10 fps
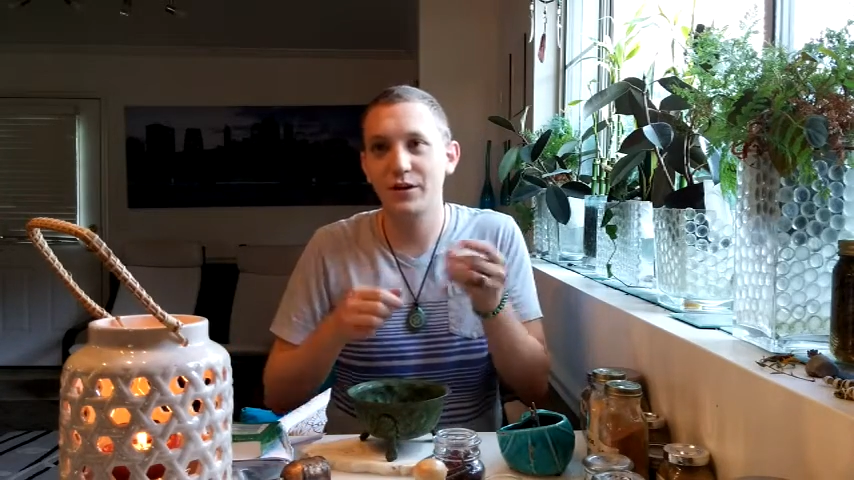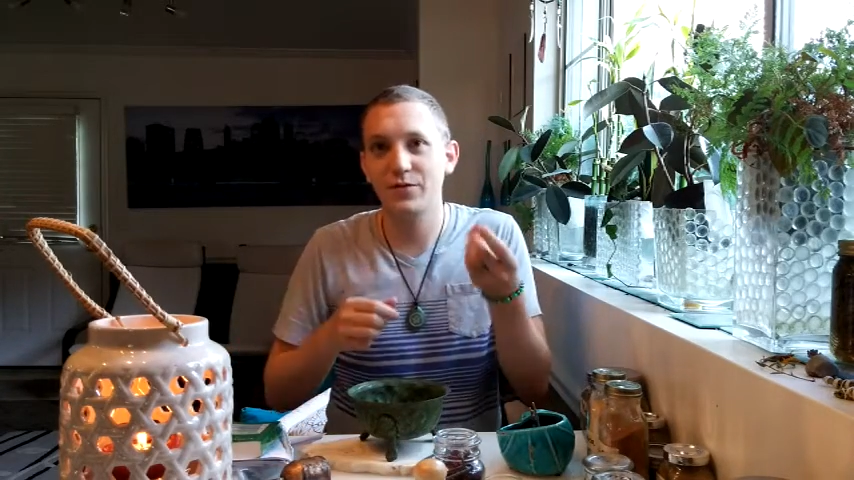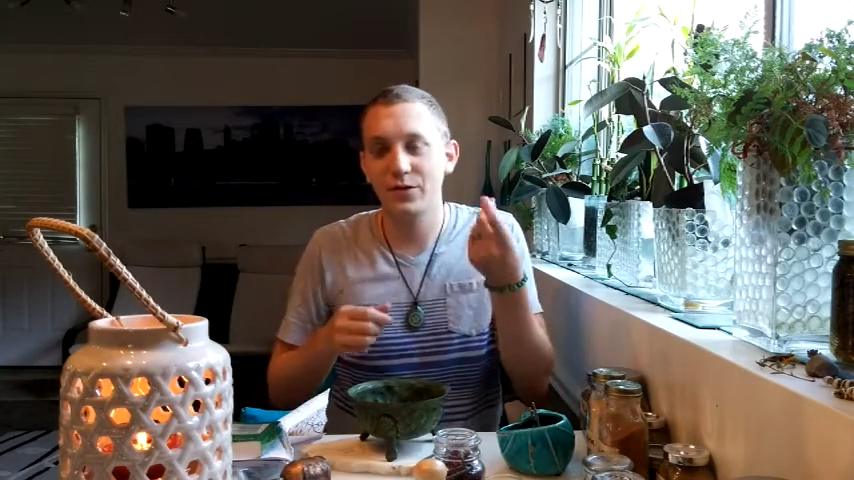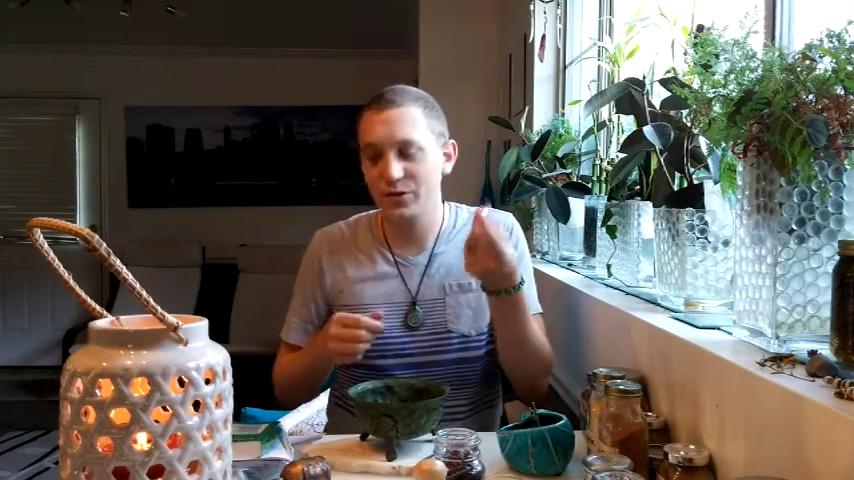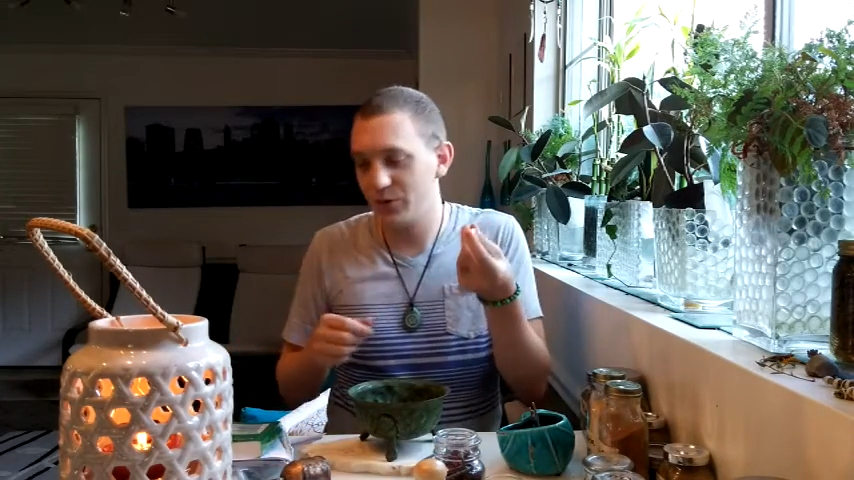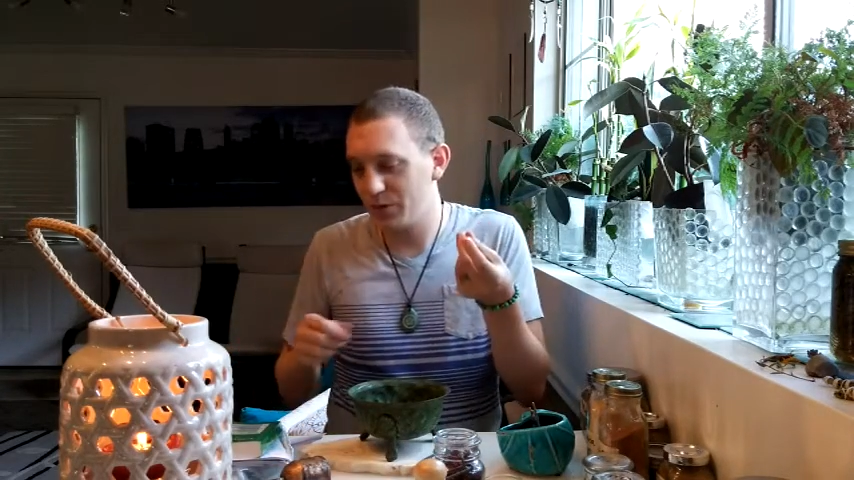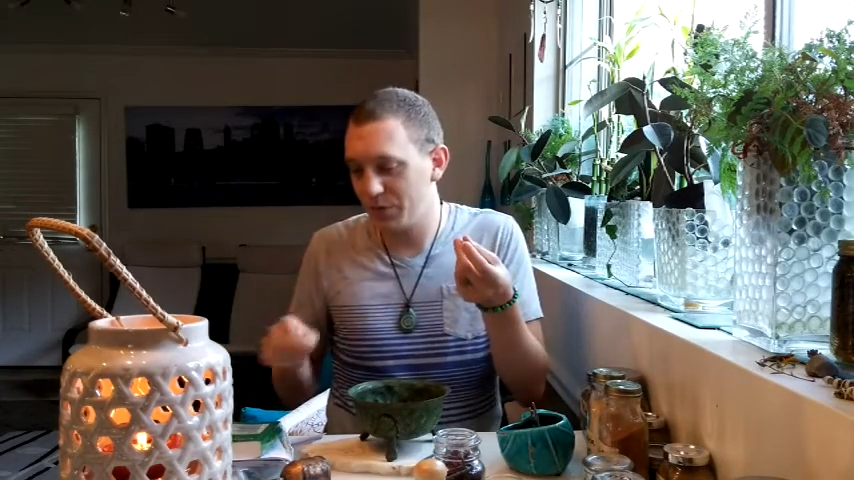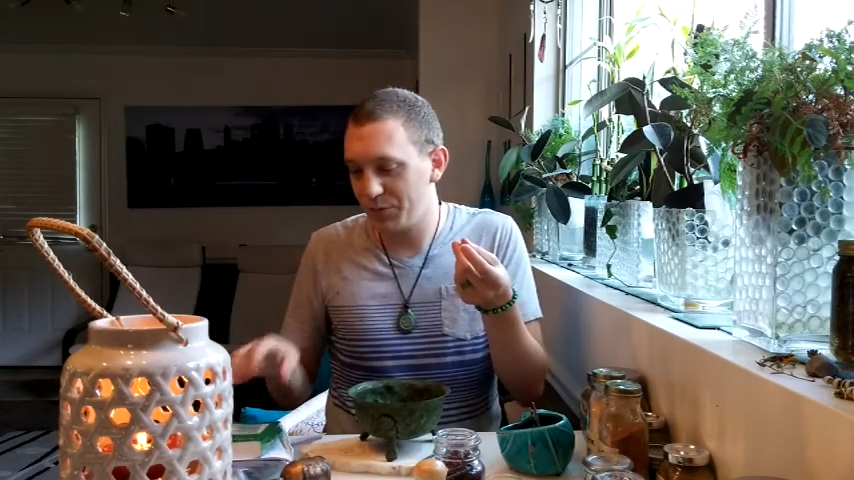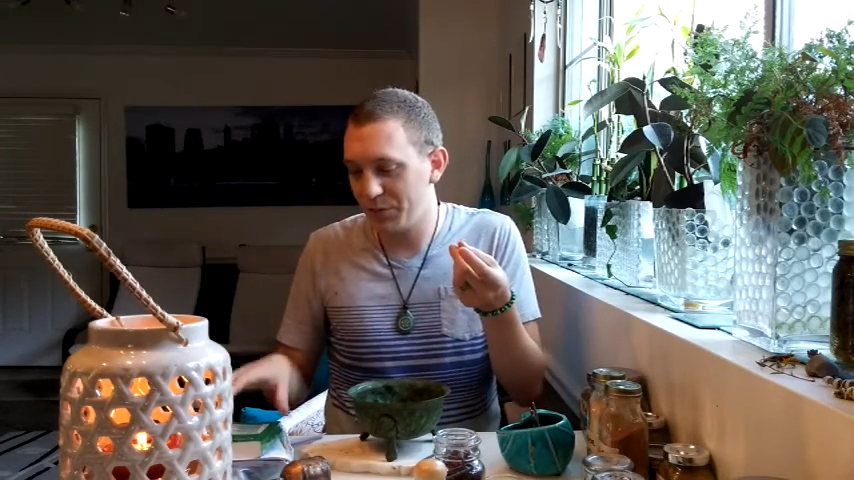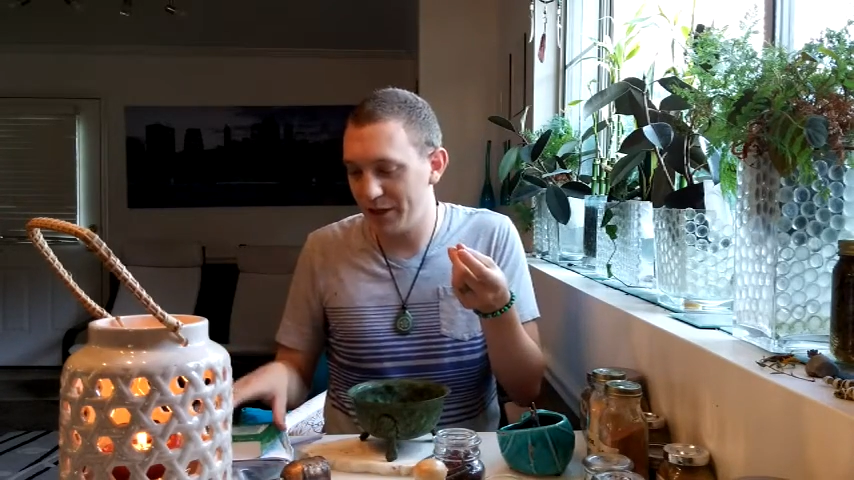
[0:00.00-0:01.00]
the first one
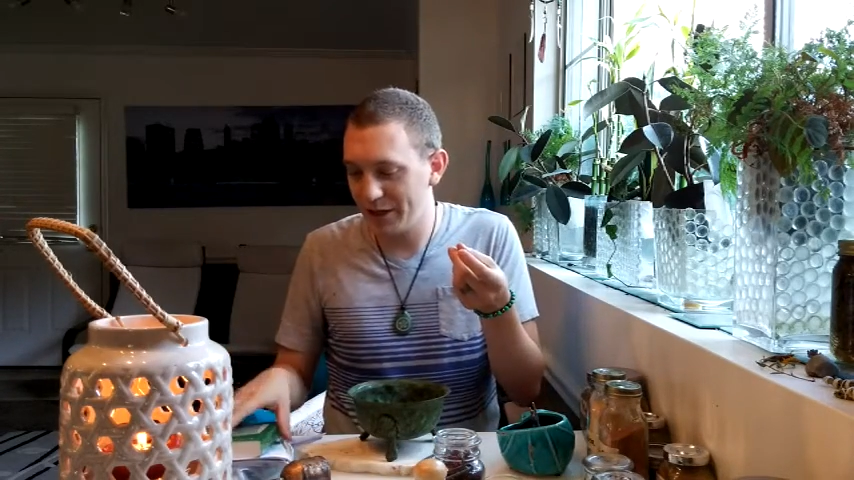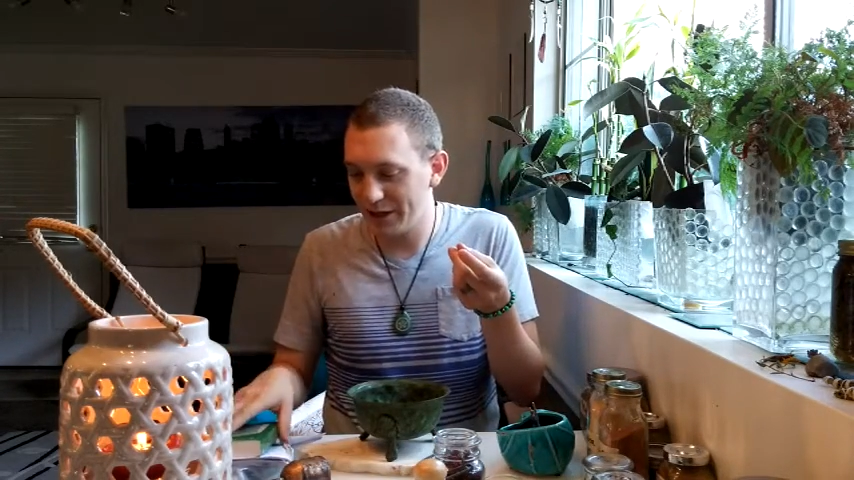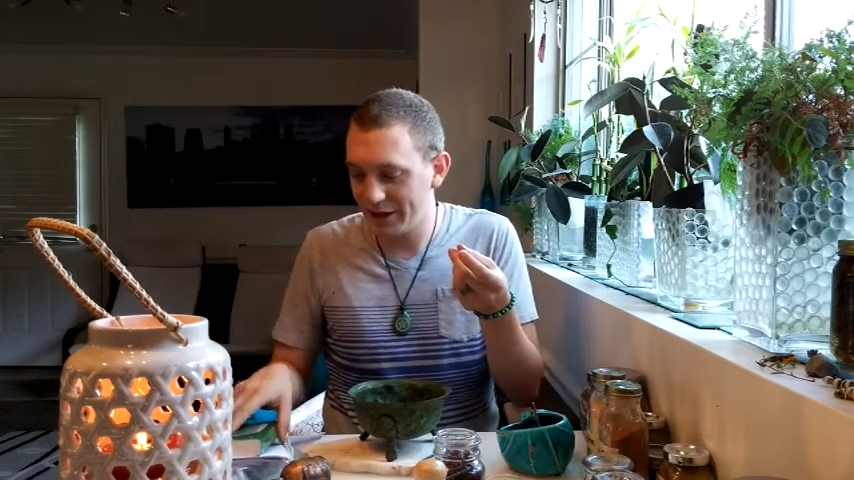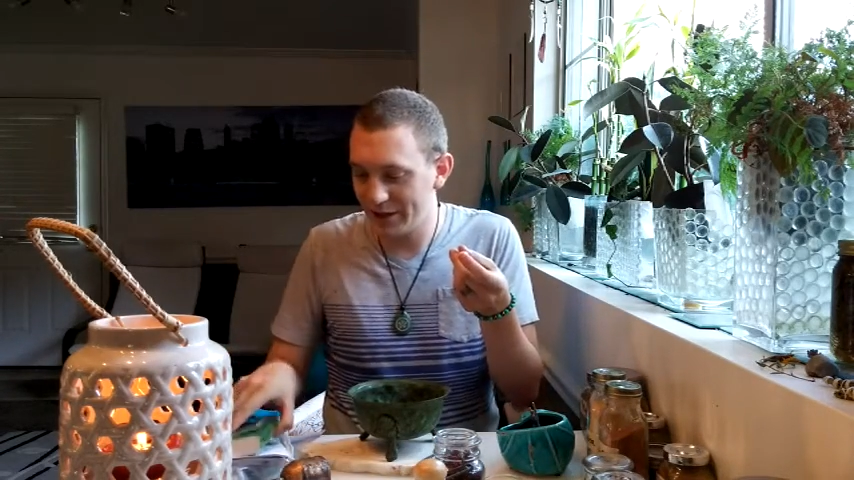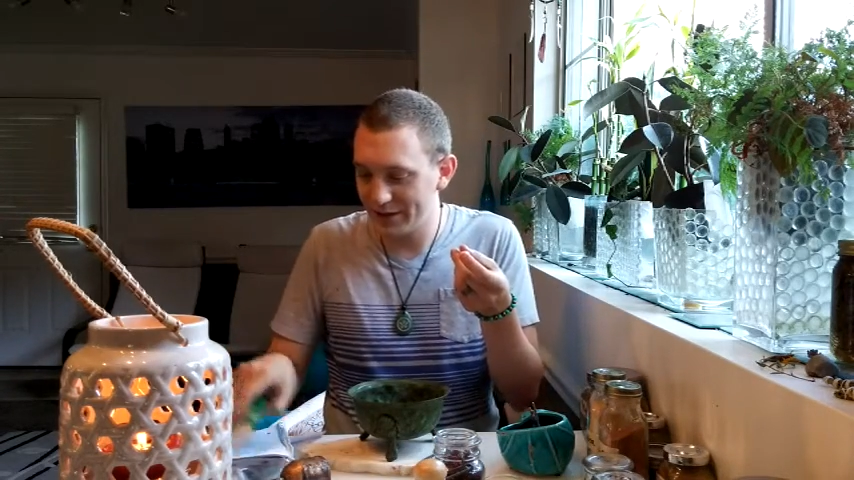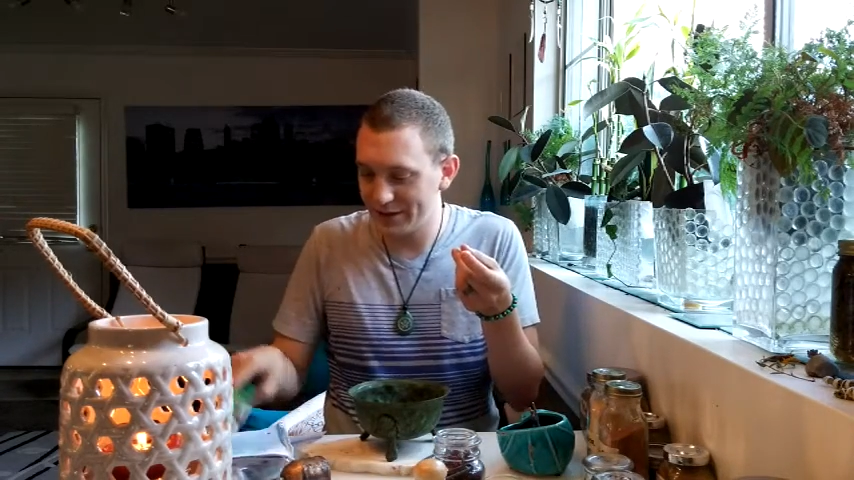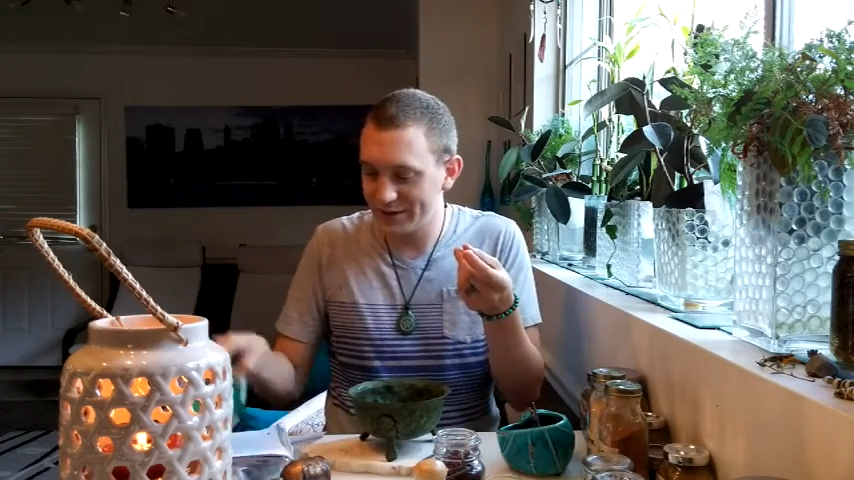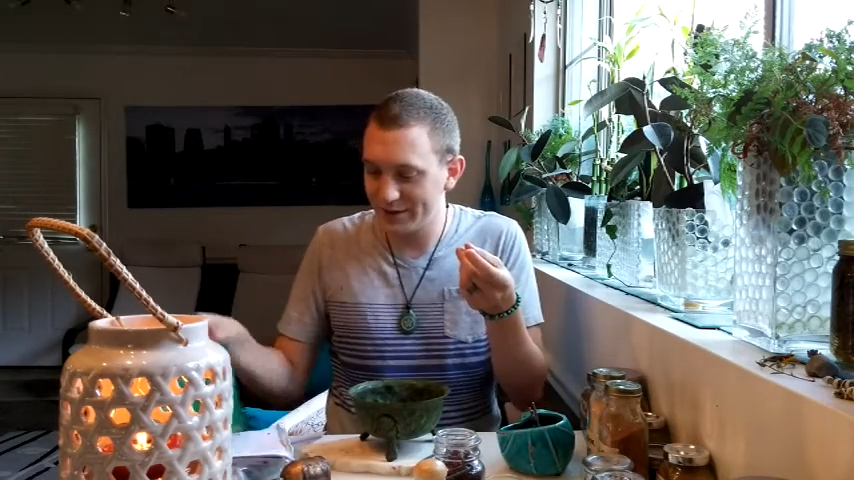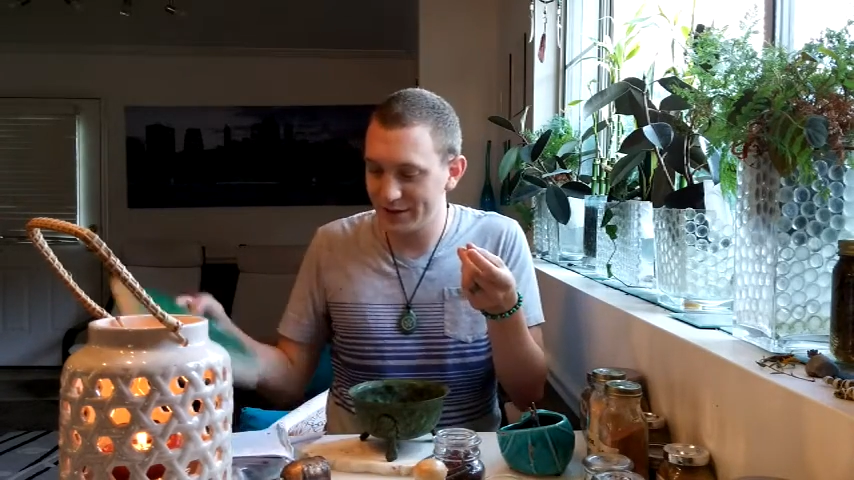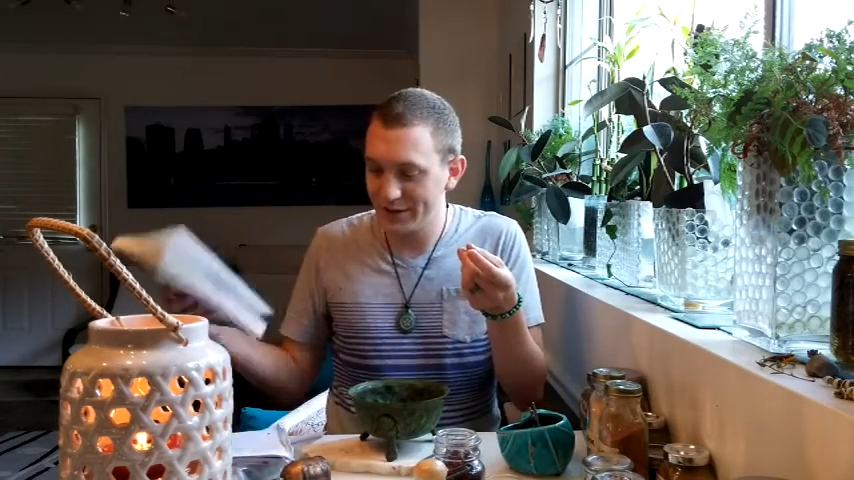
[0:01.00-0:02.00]
we'll be making,
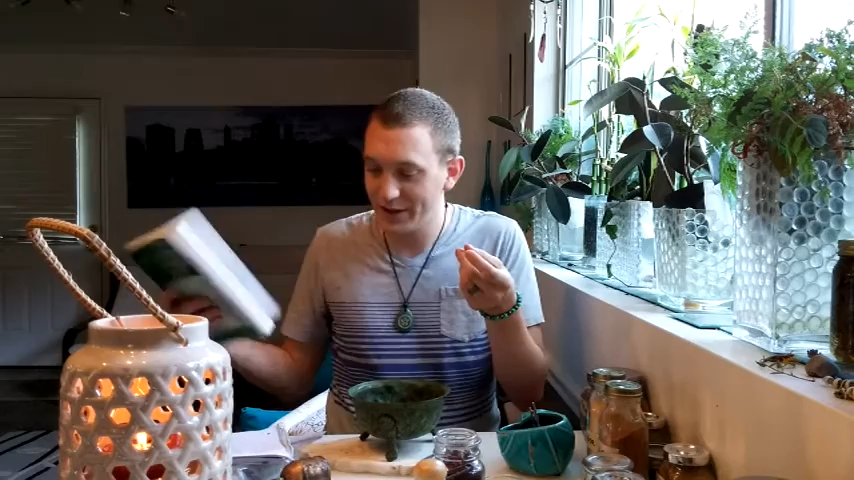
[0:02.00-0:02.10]
it's